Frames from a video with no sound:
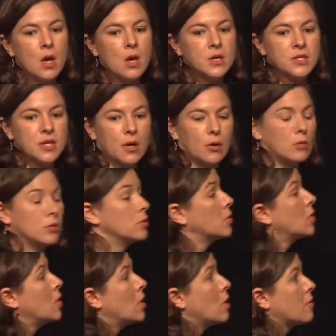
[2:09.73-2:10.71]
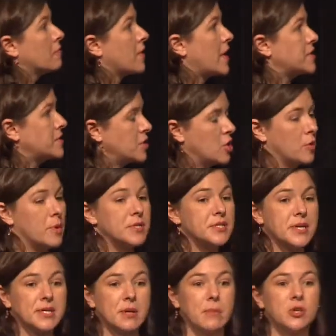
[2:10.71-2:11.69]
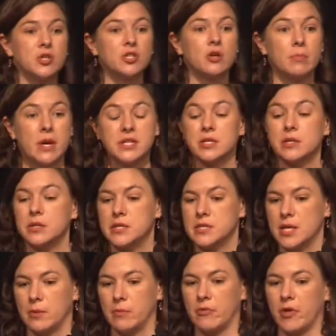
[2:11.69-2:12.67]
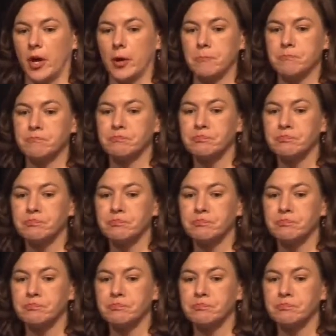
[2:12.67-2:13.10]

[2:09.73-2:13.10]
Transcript: So flies and humans, as I mentioned, are basically the same thing.